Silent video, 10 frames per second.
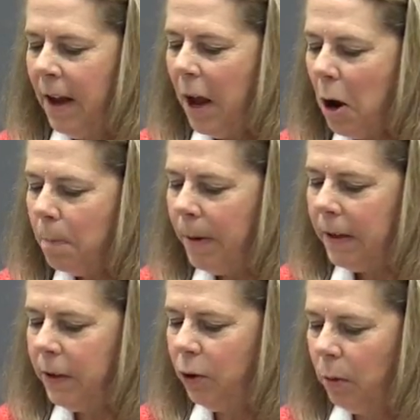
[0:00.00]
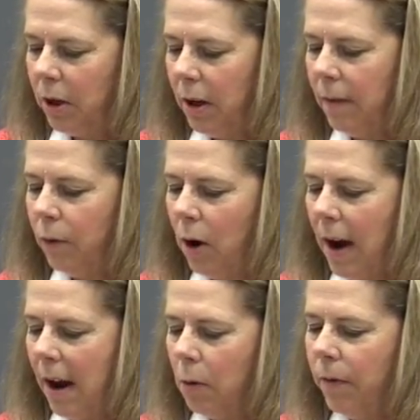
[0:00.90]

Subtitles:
Help us to recover our